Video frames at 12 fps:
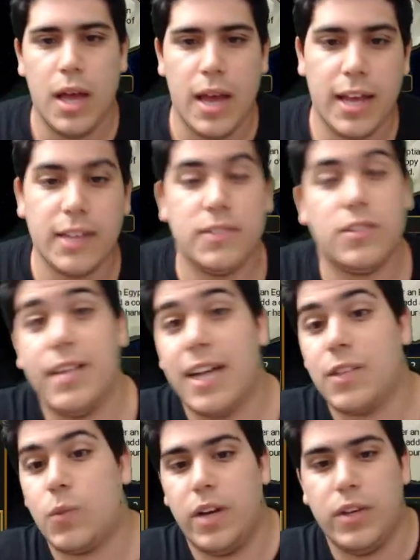and
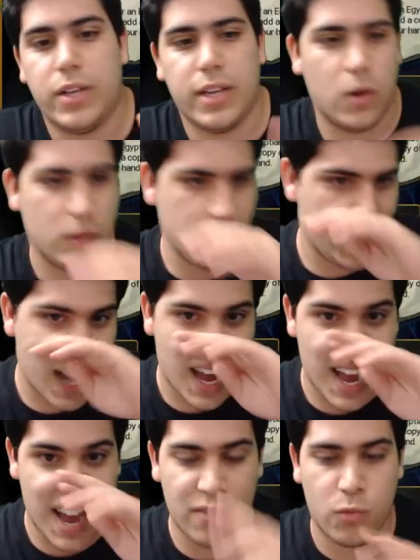that's why you can only
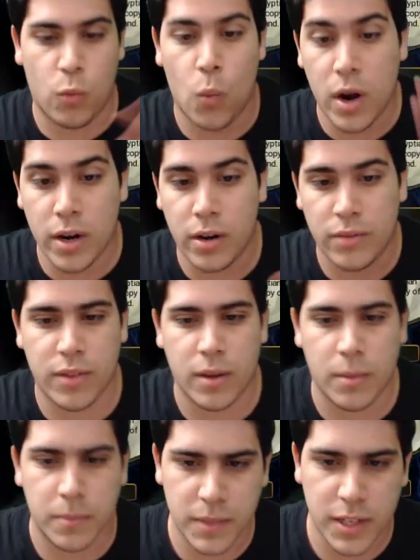have one of
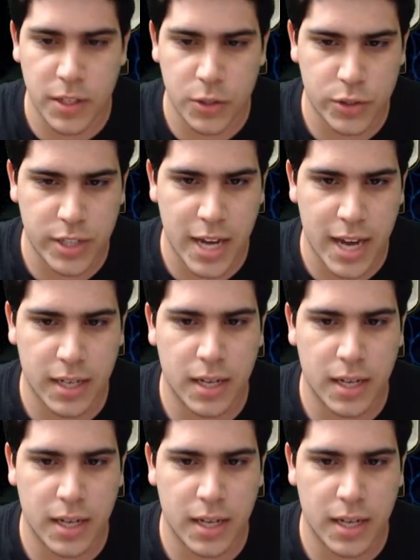them in your deck.